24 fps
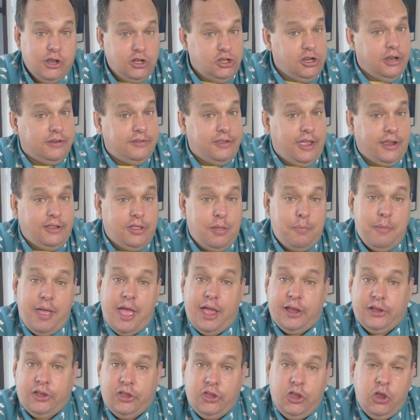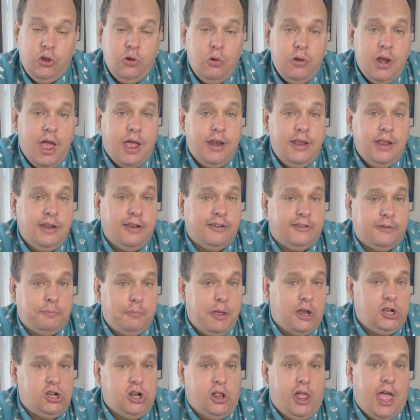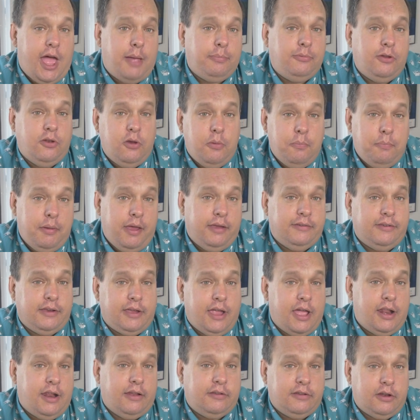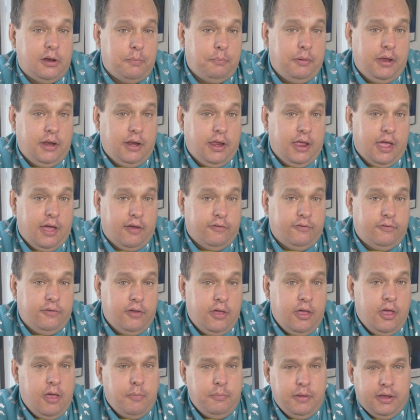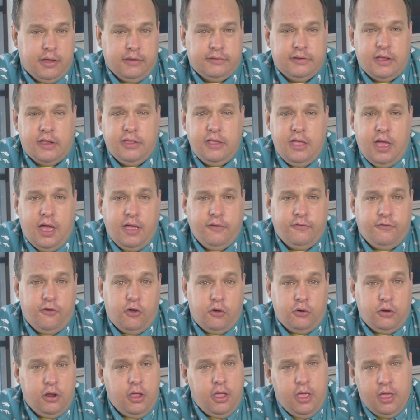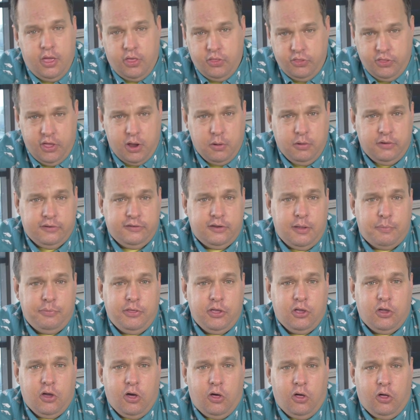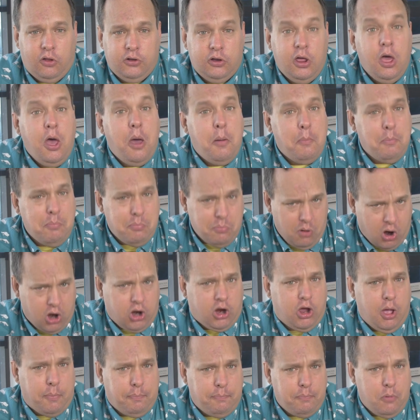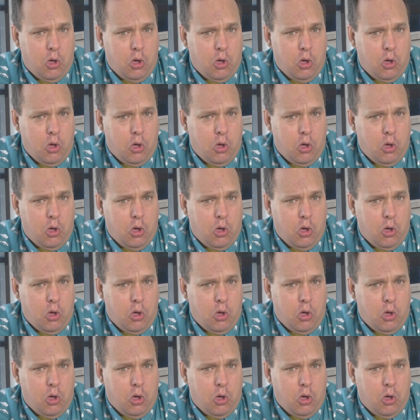Just like the Mac, you do not need a special app to do basic edits in a PDF, because on the iPhone, there is something called markup